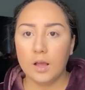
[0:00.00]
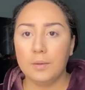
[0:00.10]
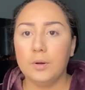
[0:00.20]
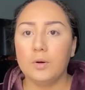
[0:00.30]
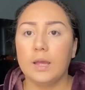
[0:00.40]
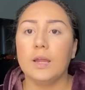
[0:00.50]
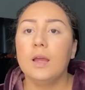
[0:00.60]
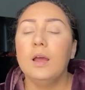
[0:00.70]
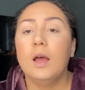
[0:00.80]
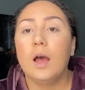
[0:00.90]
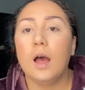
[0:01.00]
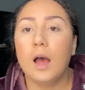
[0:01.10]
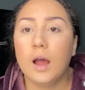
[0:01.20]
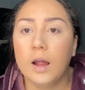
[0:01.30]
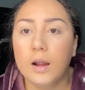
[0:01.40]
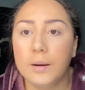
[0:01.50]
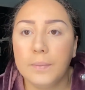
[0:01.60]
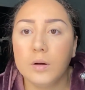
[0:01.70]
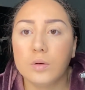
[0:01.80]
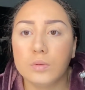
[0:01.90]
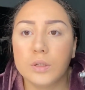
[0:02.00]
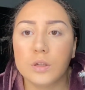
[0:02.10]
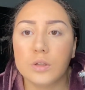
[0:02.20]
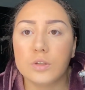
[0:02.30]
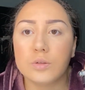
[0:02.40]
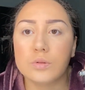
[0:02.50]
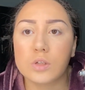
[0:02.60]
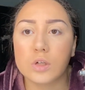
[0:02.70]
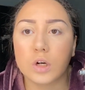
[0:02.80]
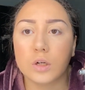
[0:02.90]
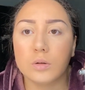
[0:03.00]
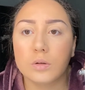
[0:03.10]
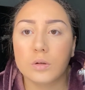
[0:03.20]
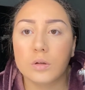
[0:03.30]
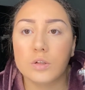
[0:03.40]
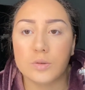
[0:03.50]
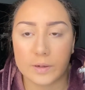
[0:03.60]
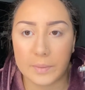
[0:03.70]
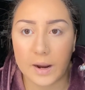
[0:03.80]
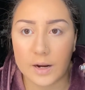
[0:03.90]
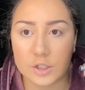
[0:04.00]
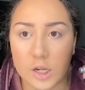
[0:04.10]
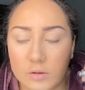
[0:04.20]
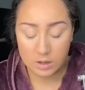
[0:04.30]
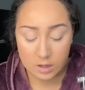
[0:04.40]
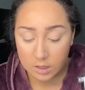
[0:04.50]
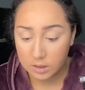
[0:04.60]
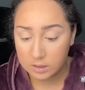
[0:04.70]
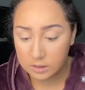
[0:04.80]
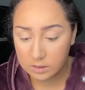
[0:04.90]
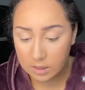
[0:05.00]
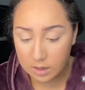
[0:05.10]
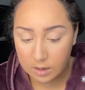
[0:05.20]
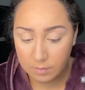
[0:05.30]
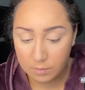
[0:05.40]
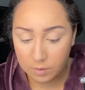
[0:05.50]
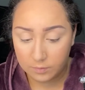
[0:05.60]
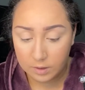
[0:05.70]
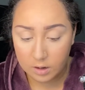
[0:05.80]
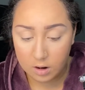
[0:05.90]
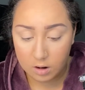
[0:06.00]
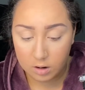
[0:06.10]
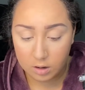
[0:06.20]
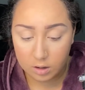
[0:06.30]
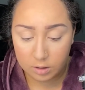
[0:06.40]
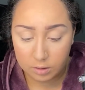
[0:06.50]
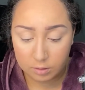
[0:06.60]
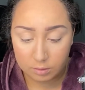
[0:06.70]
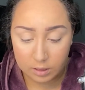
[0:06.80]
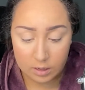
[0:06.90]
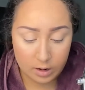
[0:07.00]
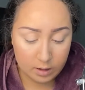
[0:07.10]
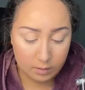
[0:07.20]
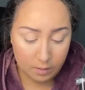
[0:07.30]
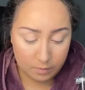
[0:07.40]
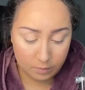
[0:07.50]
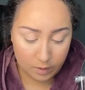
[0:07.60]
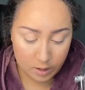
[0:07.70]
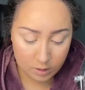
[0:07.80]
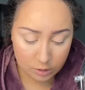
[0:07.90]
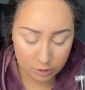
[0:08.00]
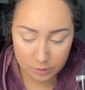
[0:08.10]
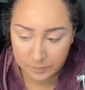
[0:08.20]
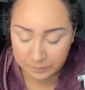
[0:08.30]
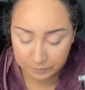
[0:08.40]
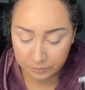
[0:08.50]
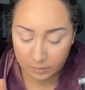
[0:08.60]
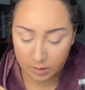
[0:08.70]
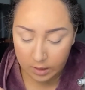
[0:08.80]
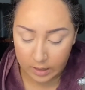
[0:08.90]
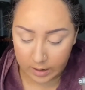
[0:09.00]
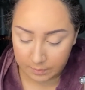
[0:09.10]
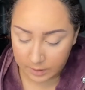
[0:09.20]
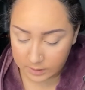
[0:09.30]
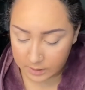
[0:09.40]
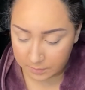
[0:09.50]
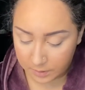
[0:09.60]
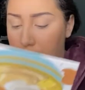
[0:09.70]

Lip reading: Okay, I'm going to start doing my eyeshadow. This is a Morphe R39 brush, and I'm gonna dip in